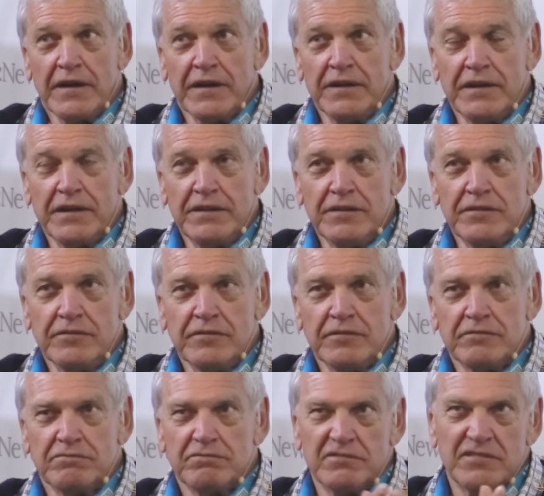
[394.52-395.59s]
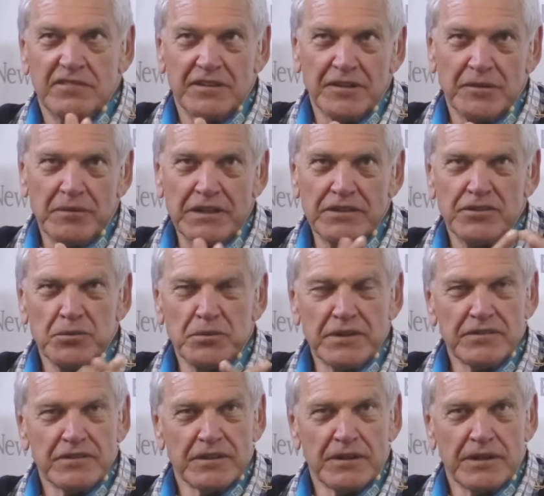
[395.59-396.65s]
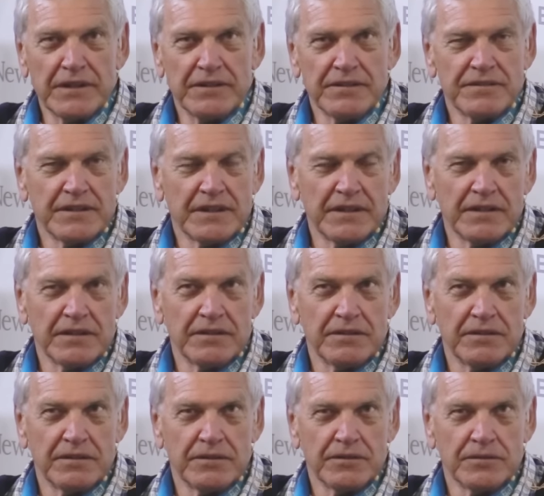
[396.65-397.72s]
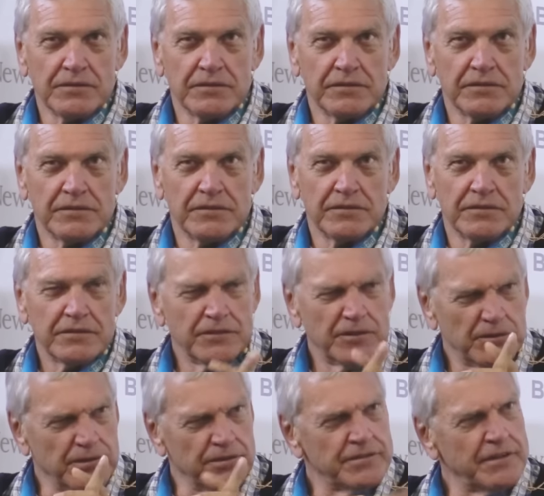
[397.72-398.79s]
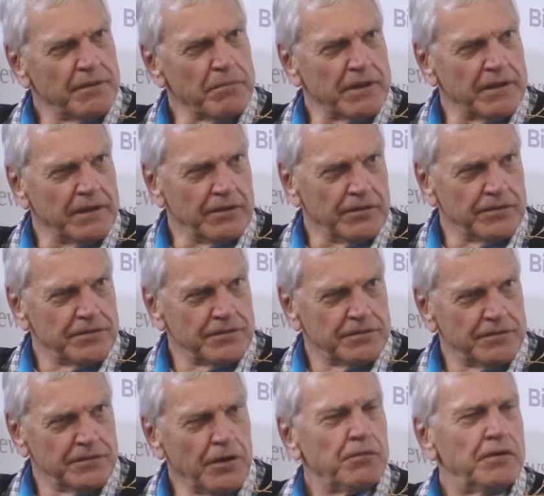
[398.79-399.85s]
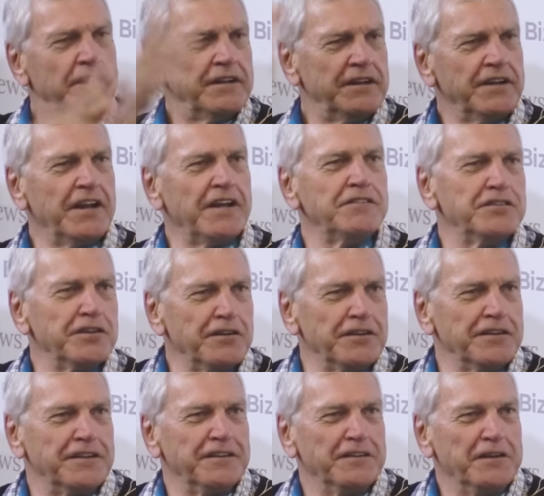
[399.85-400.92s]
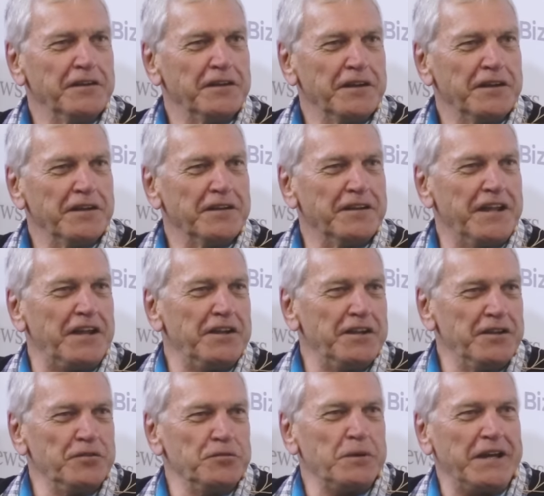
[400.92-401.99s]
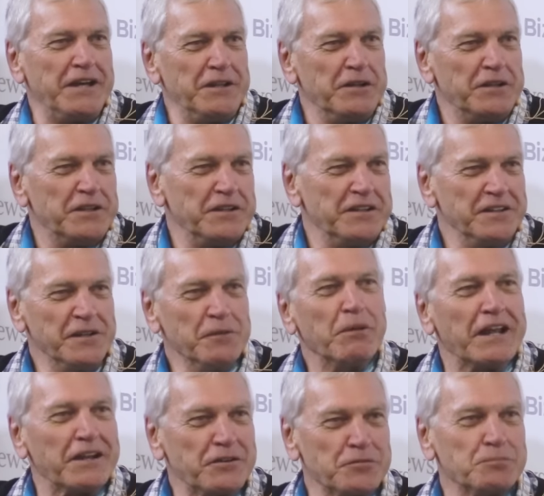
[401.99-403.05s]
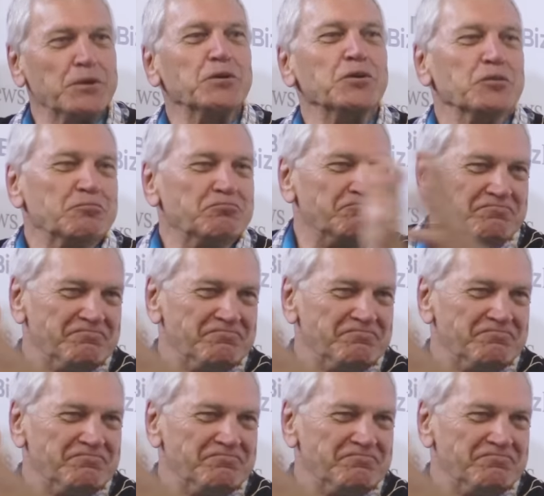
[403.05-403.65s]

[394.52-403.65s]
and then about two weeks ago I decided you know to do something else. So in a nutshell, that is why the blood is blue.